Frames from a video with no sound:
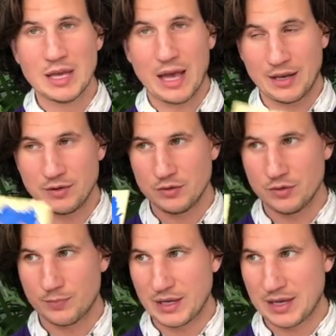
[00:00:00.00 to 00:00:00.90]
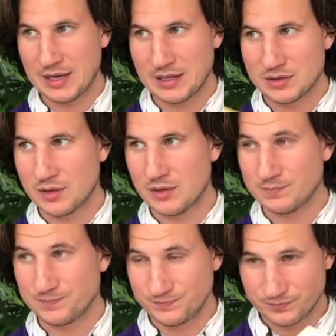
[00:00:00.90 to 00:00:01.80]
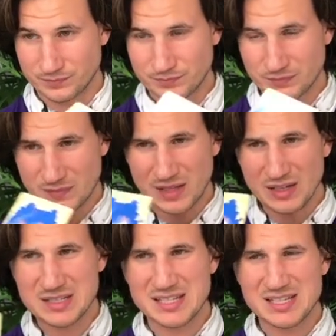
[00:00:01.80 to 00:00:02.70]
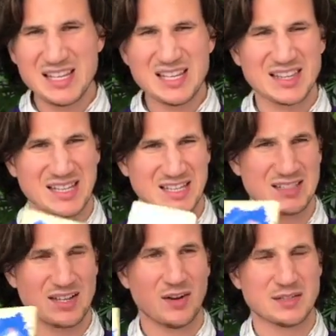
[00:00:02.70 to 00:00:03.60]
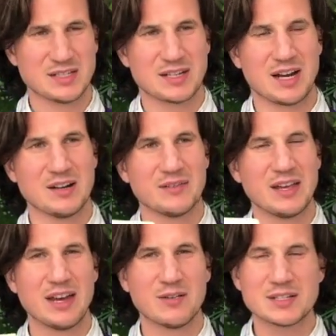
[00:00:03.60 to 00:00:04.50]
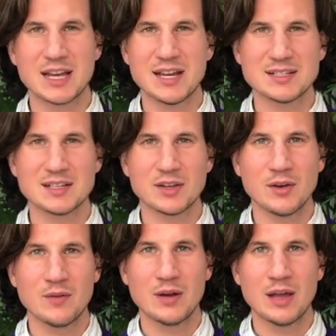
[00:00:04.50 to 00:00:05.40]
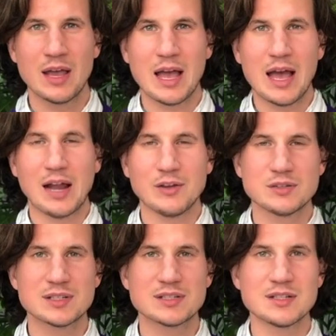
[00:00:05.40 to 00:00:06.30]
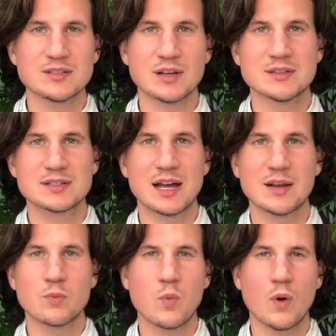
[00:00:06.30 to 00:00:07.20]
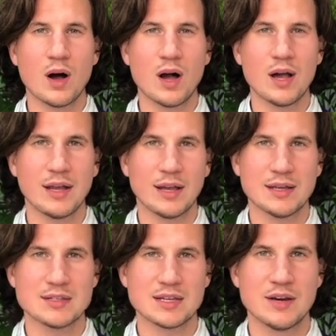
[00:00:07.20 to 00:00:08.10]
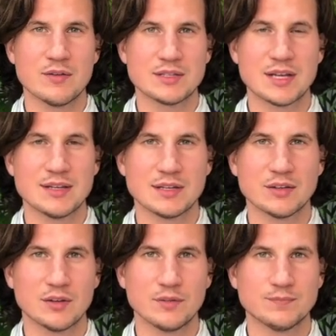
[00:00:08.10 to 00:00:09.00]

And you're beginning to see things that are just kind of irritating you. And you just need to understand why it's irritating you.